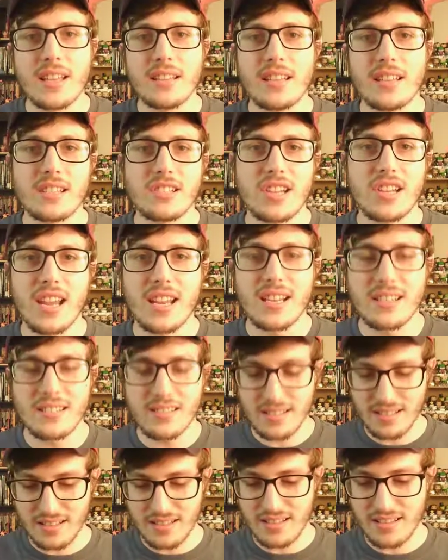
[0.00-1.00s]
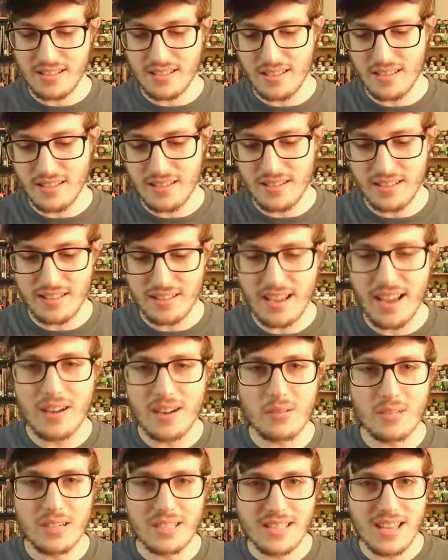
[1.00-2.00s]
they changed the
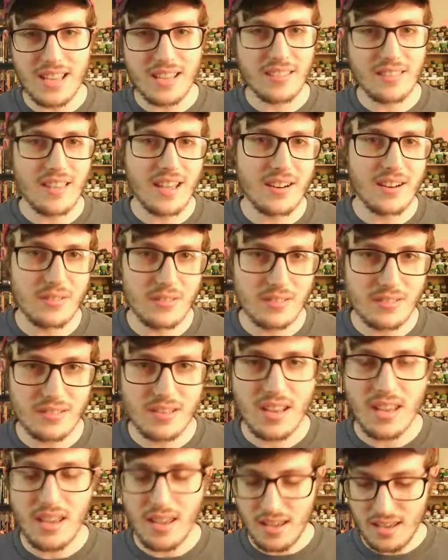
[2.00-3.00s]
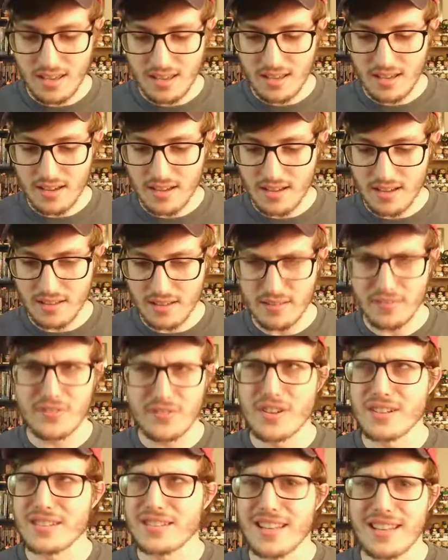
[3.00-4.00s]
title to say Thanos, the
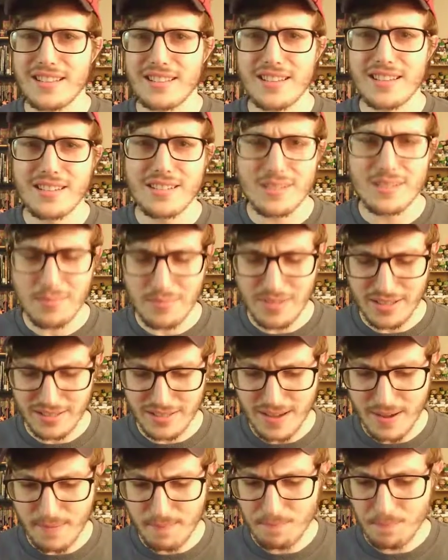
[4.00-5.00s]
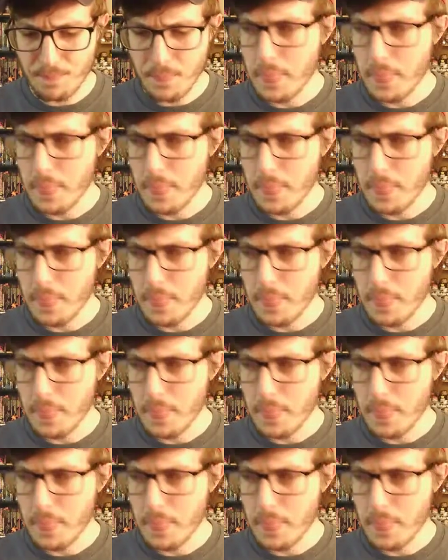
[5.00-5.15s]
first, I think, or something like that.